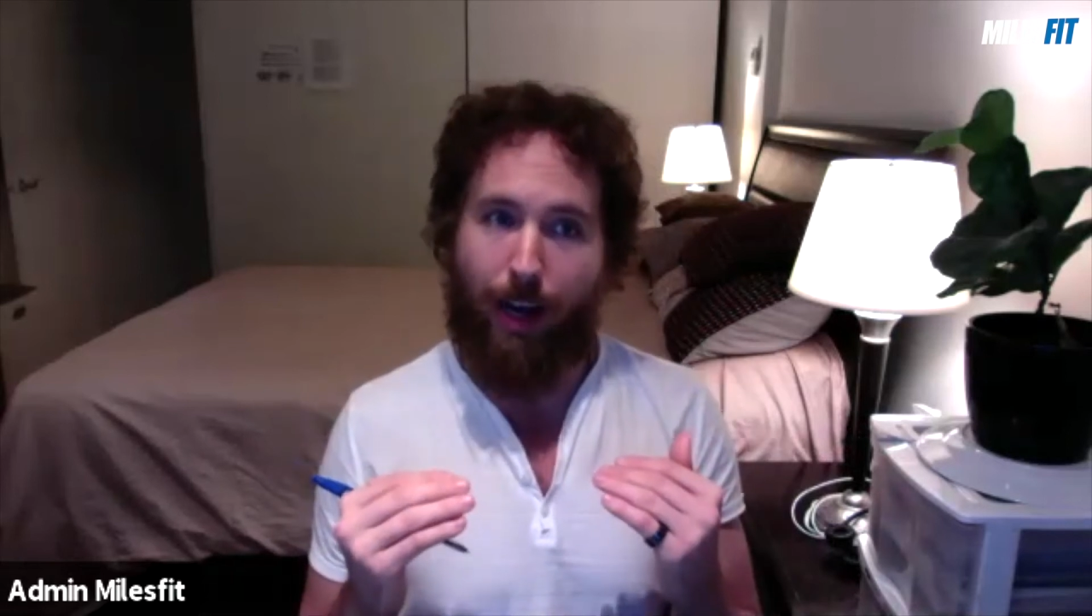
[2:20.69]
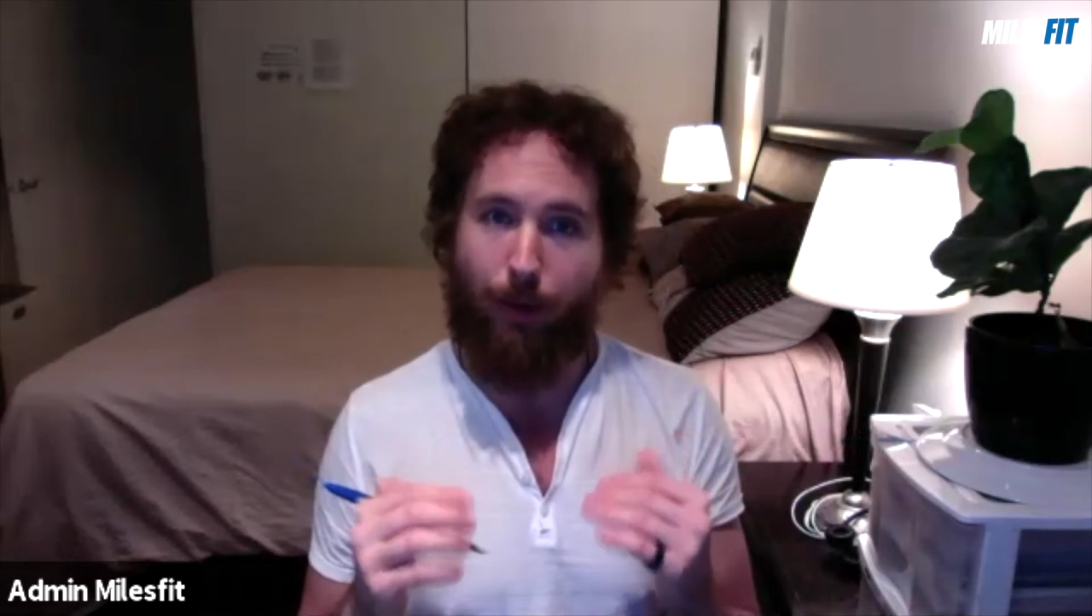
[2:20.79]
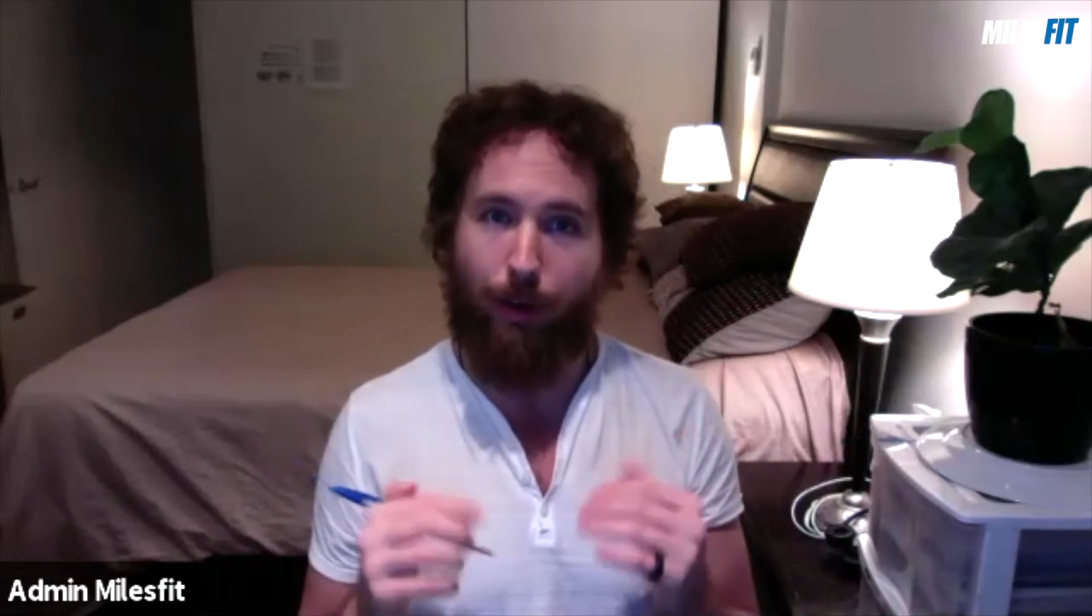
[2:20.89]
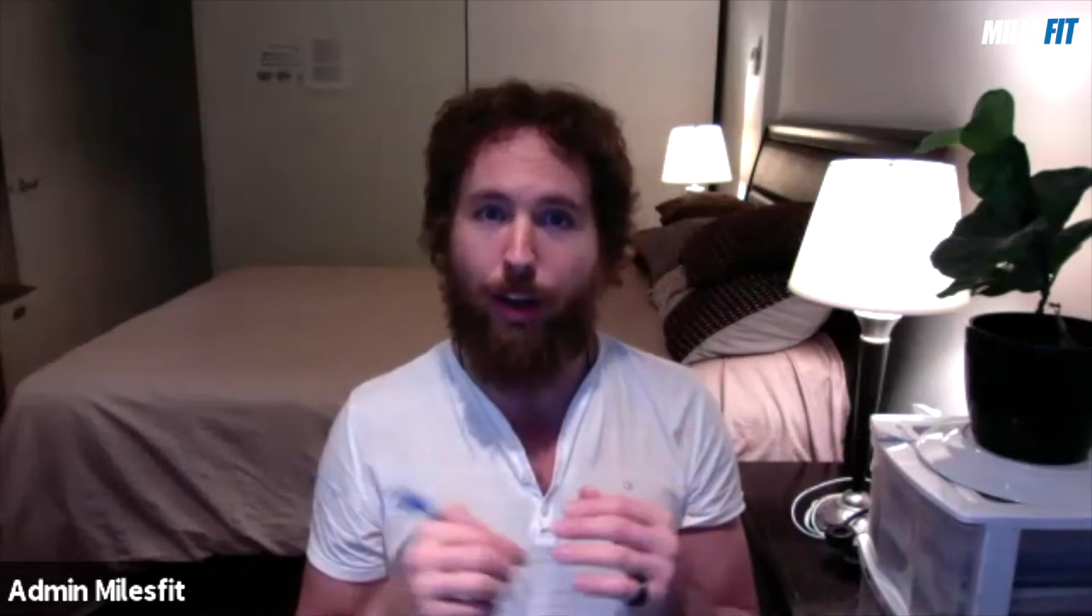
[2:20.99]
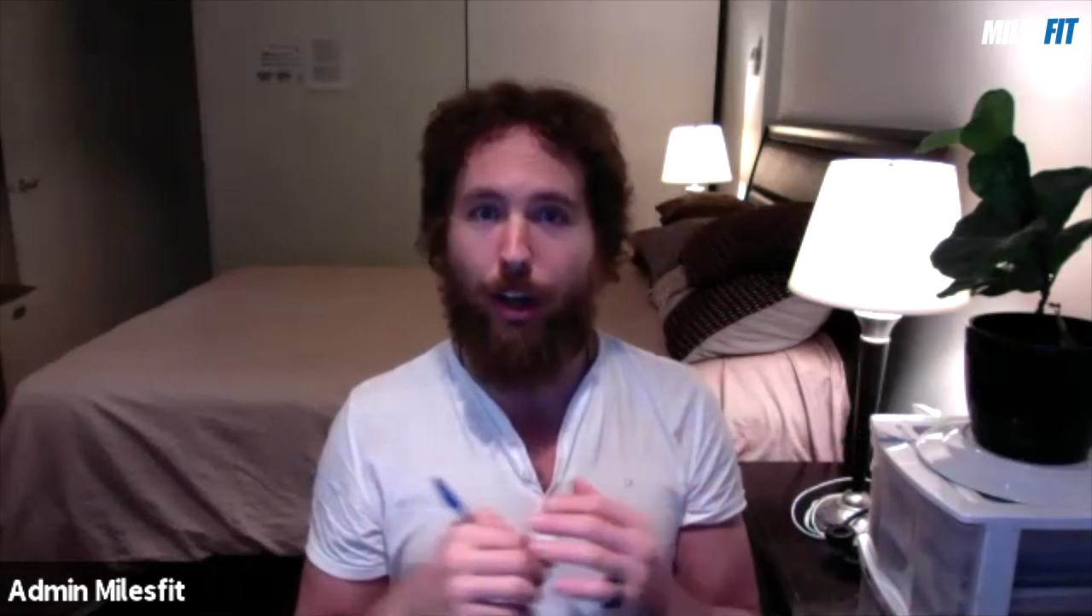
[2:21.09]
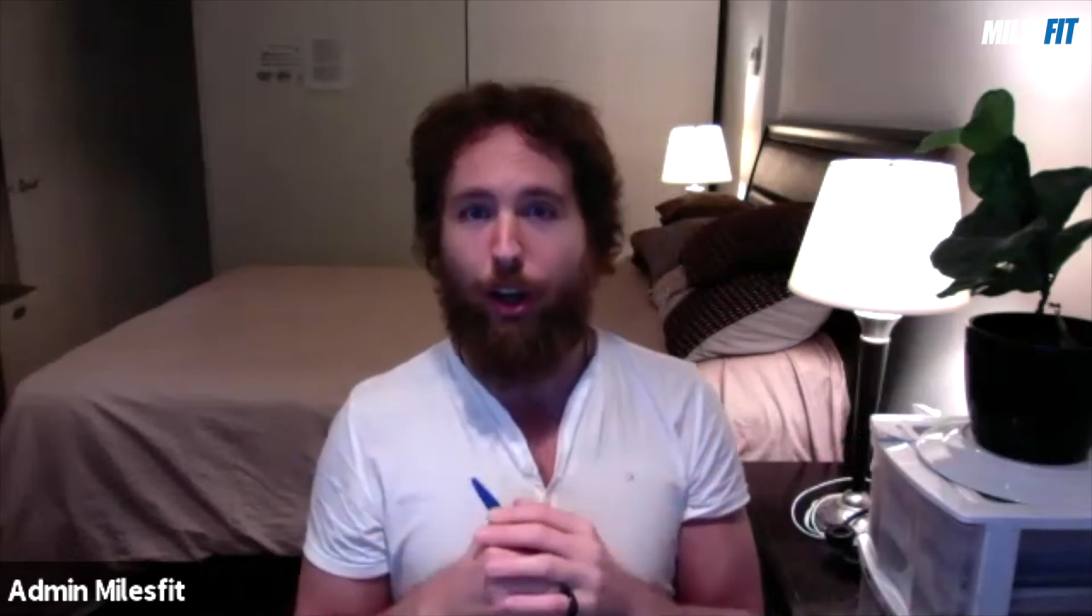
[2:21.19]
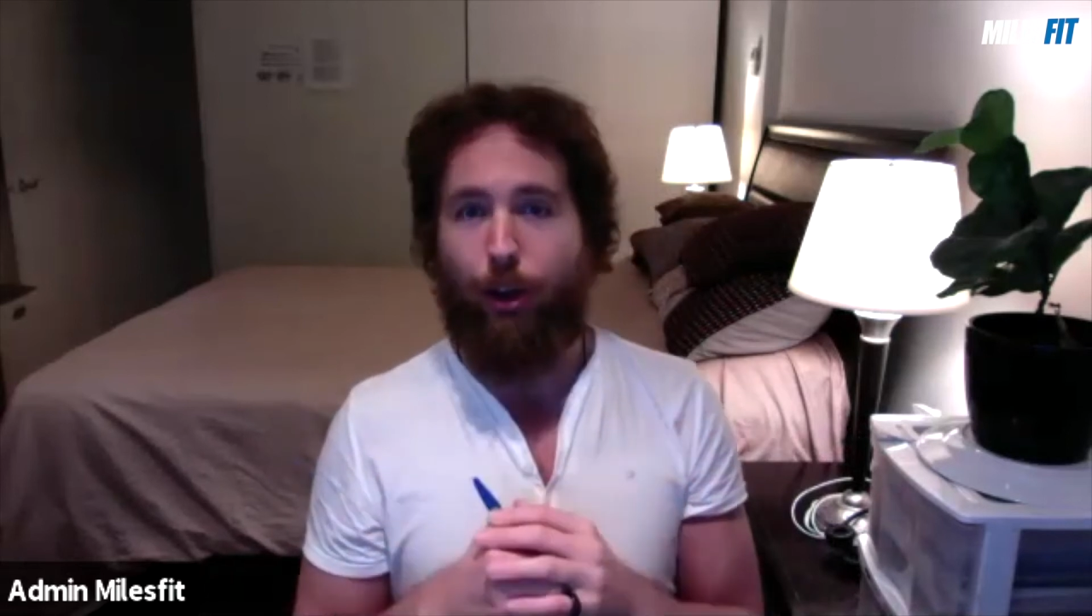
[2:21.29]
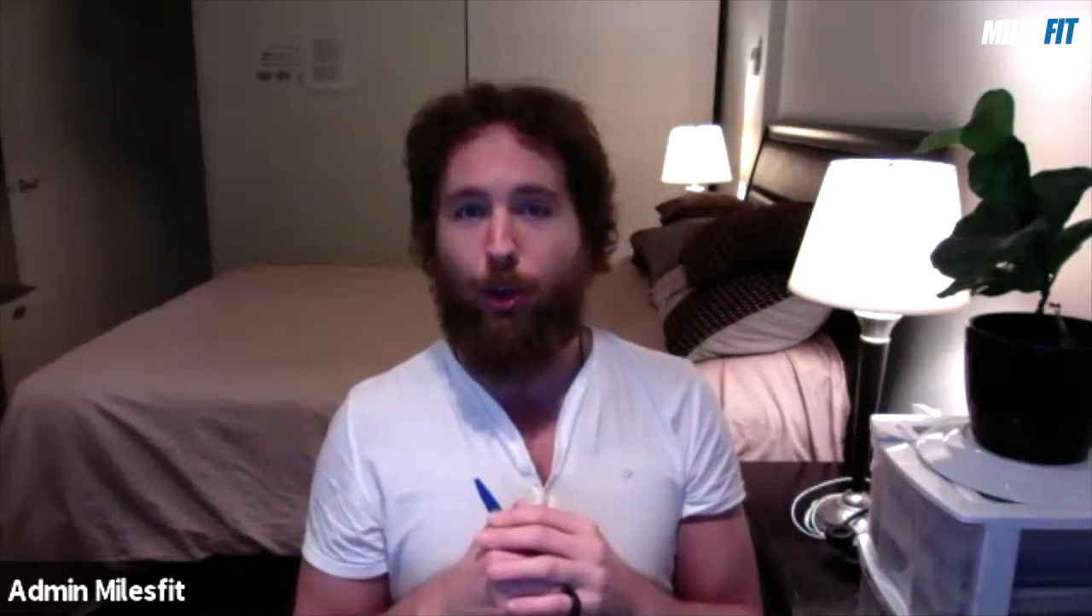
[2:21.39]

down,